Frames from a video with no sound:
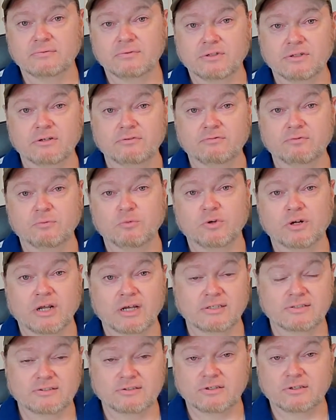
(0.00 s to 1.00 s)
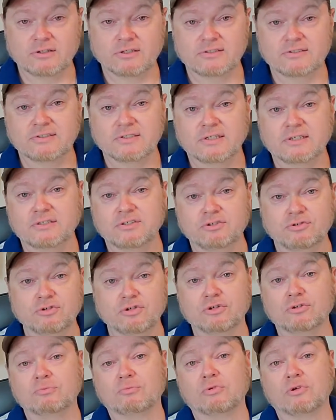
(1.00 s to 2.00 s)
from what I saw, it said you
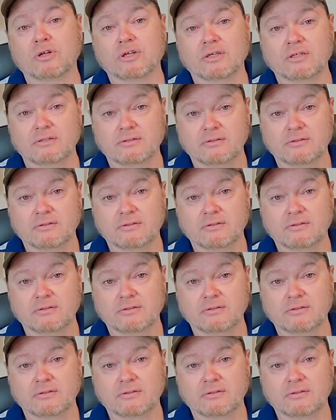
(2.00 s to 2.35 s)
couldn't bring it.